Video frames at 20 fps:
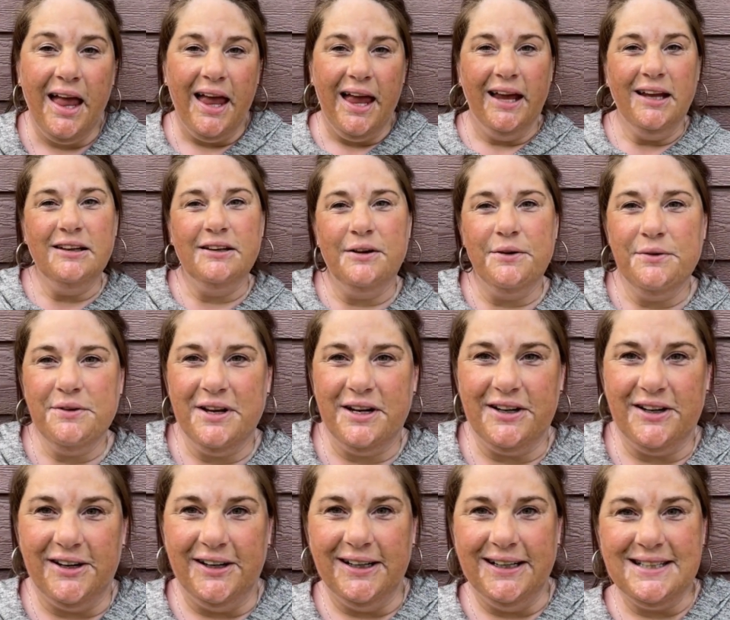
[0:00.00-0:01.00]
Hello
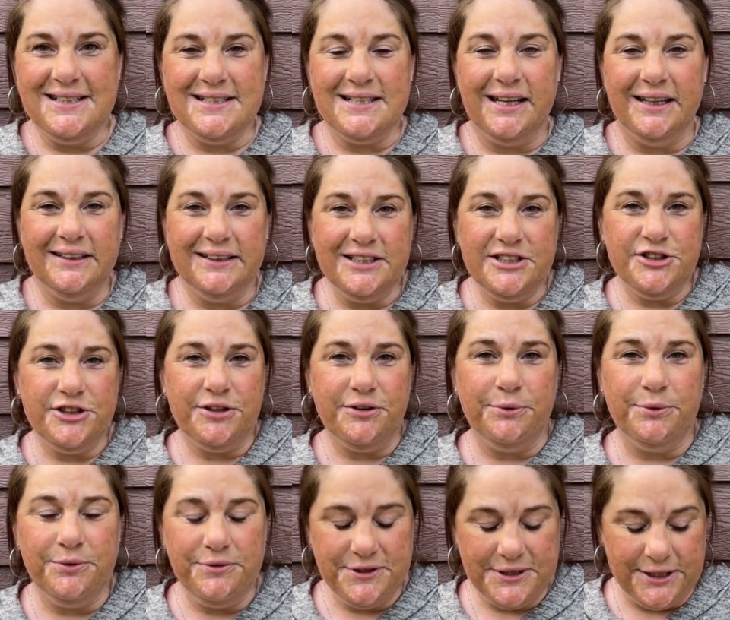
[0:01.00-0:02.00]
there, it's Alicia
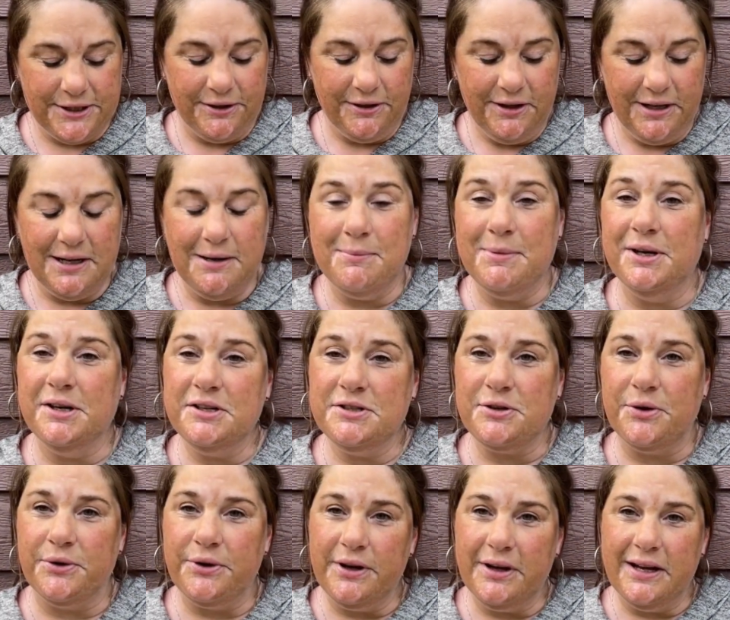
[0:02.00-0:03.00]
Roofs here in
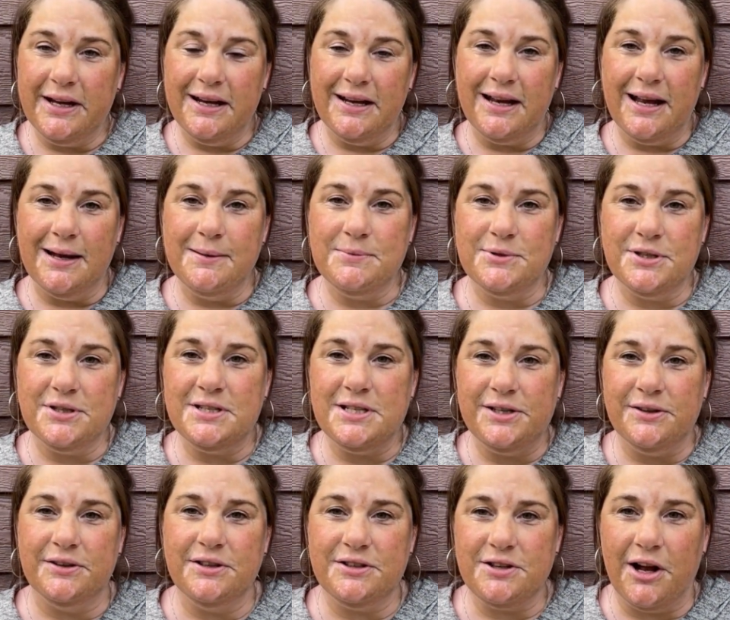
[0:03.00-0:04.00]
Minnesota, and I'm just
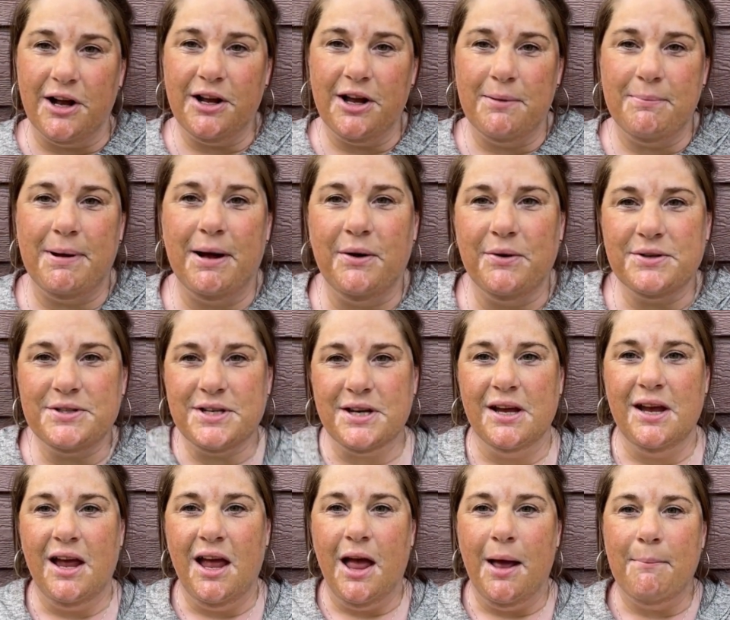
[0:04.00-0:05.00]
here to talk about
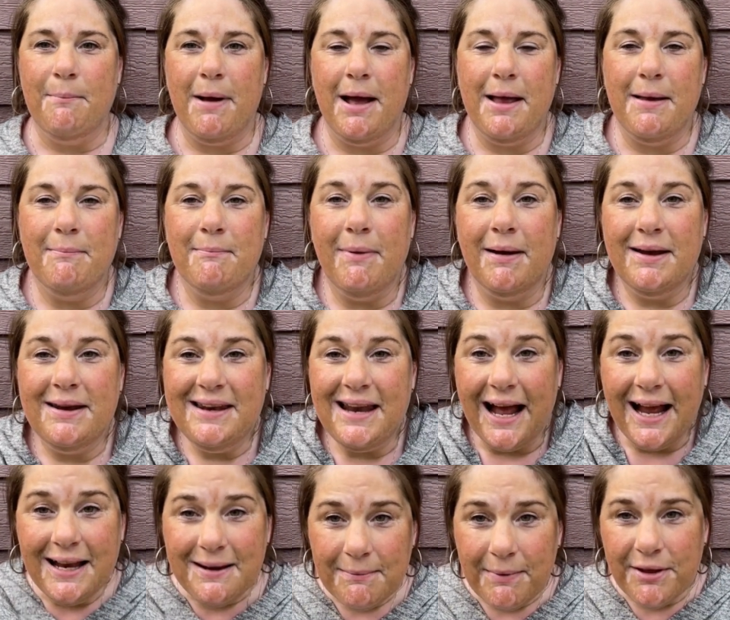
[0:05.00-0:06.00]
my
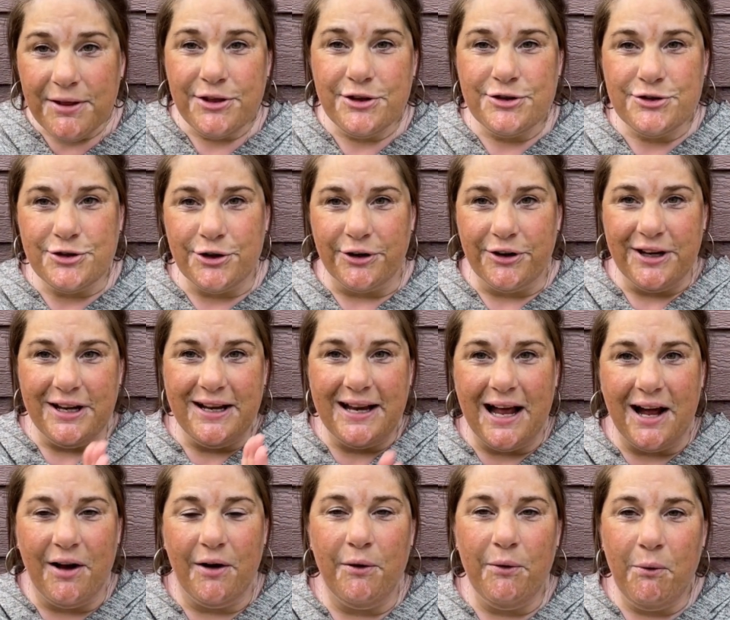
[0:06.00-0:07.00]
9-month journey
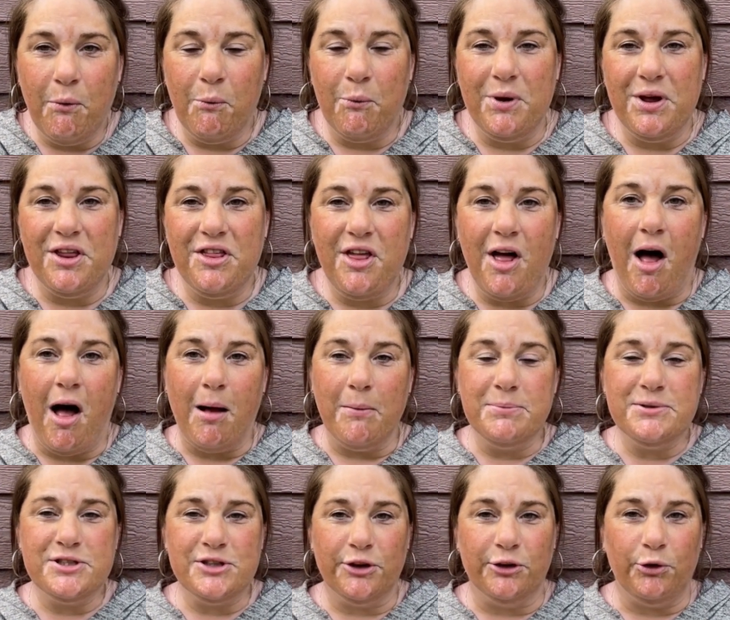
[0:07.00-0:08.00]
now with
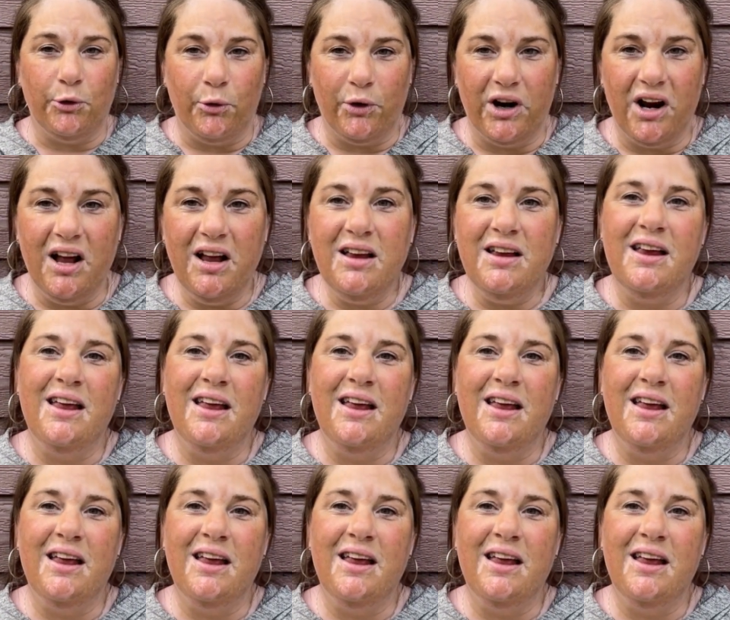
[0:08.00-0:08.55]
Opzelura.